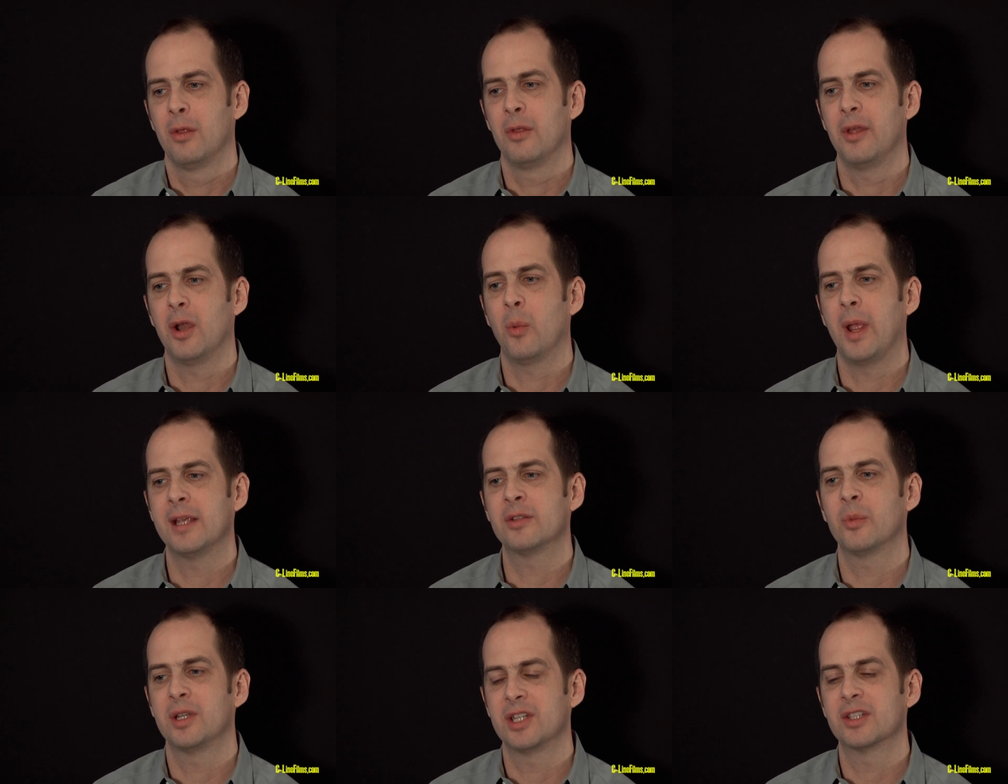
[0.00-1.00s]
there are ways
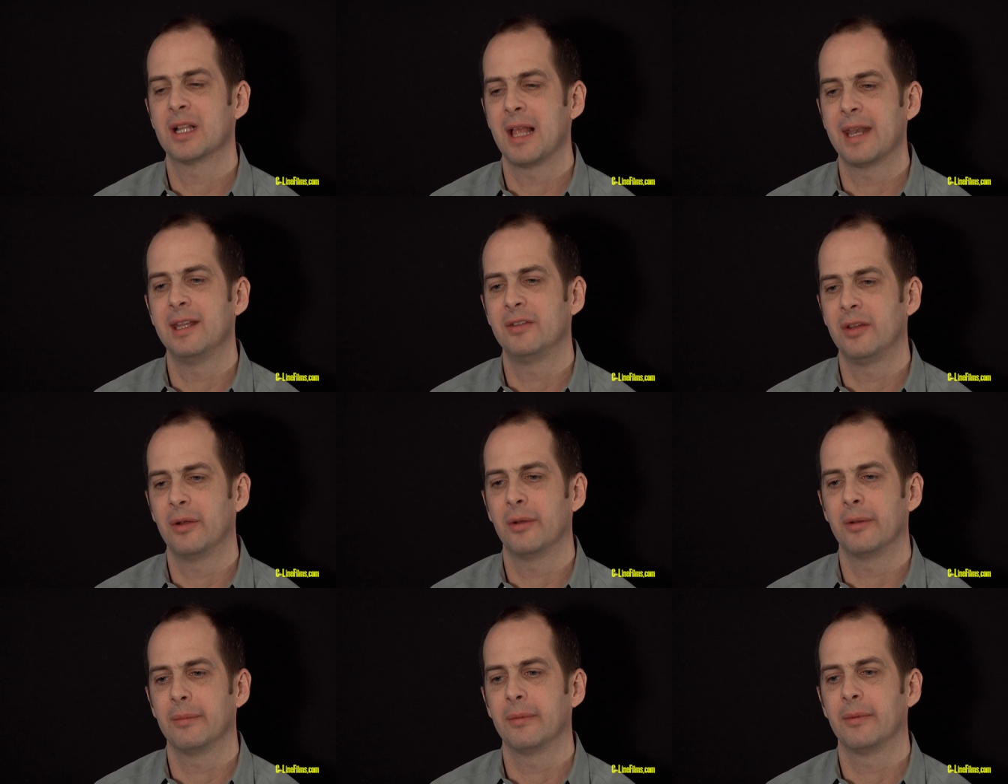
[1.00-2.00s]
in which it's a lot
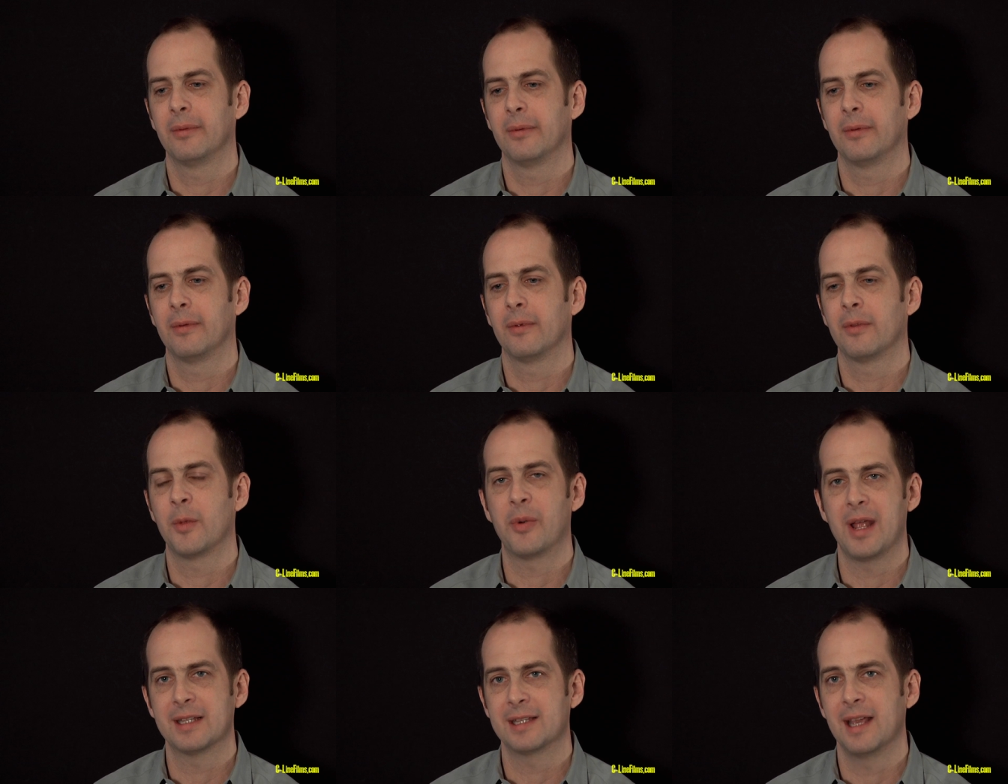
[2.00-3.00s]
easier, the
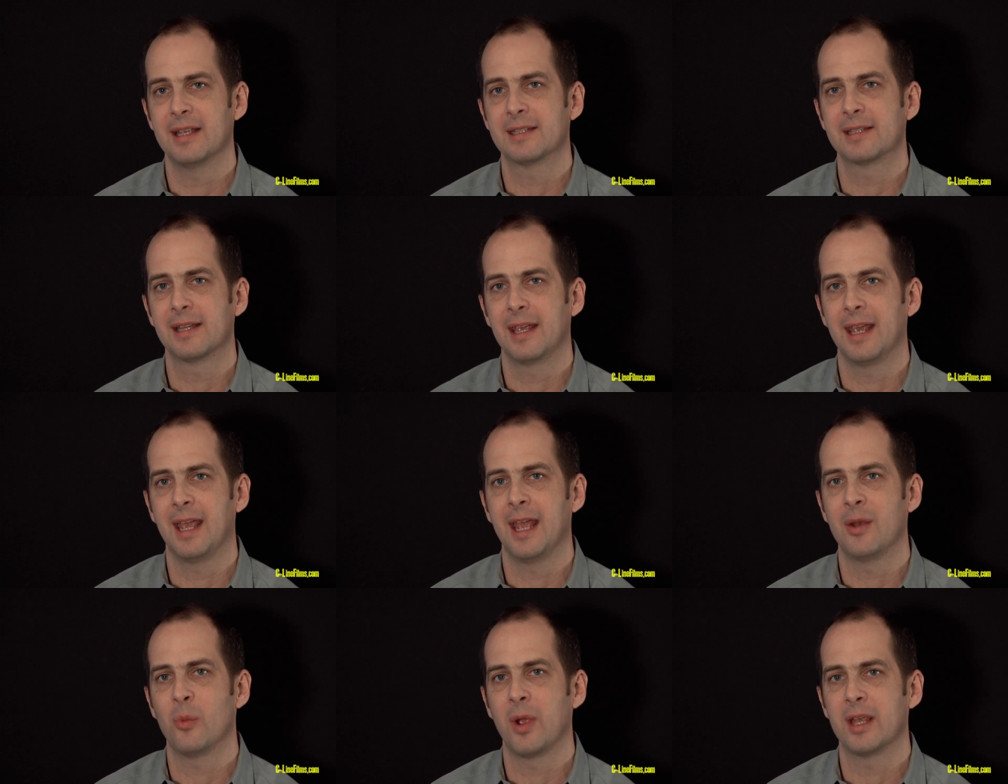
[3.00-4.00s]
process,
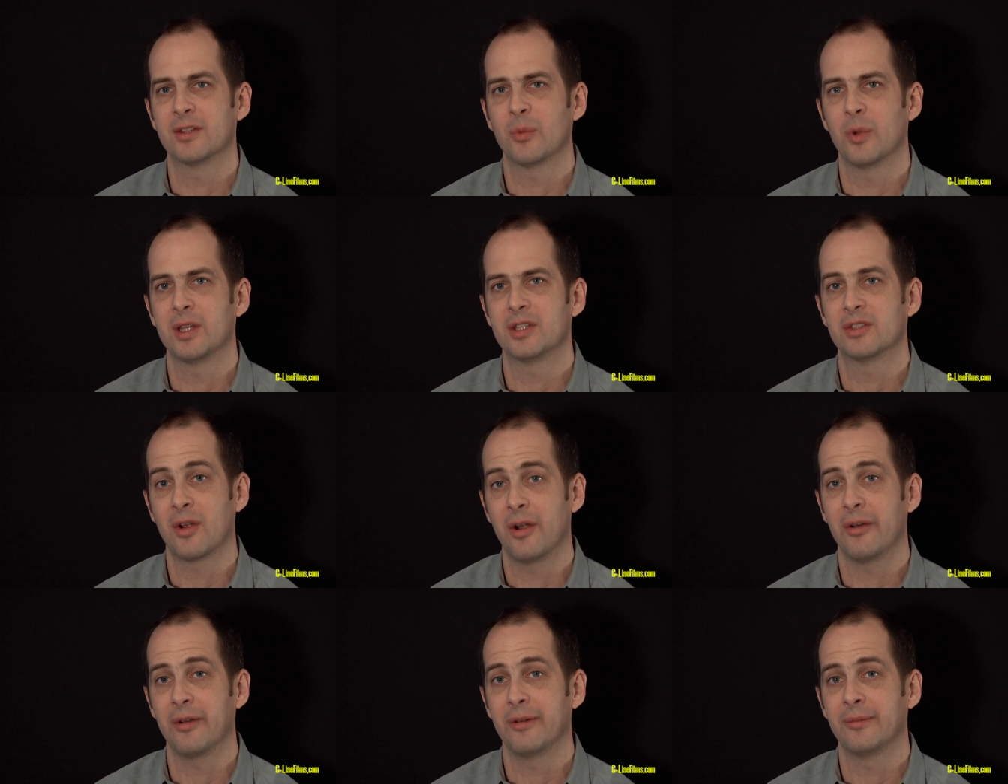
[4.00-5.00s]
and ways in which it's
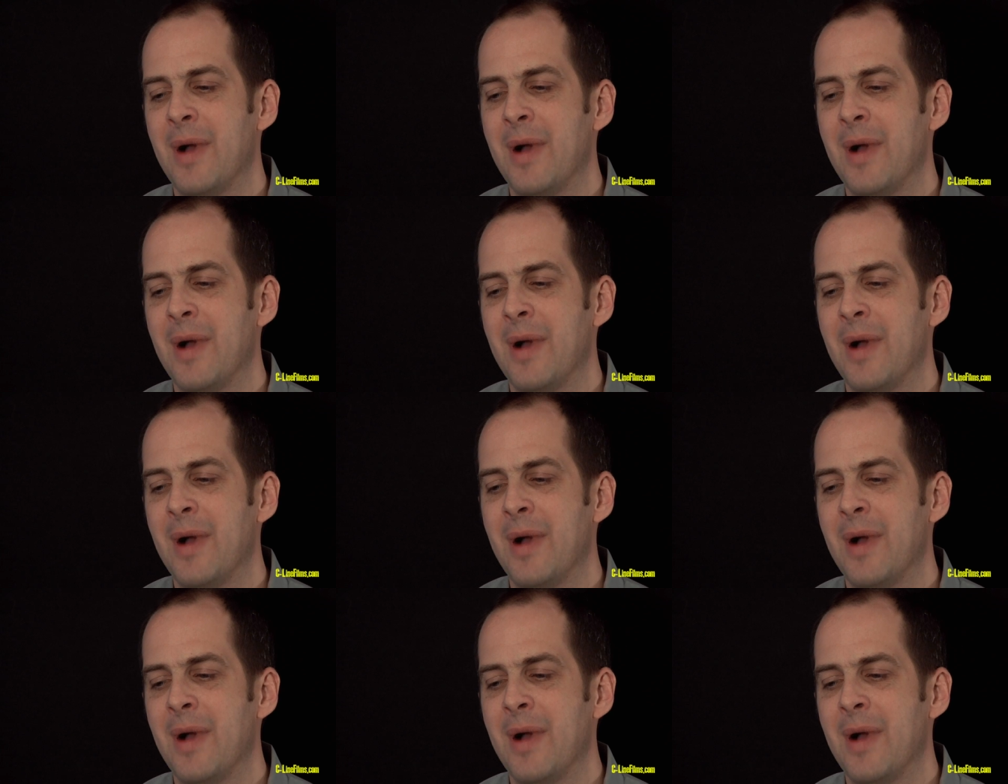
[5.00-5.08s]
harder.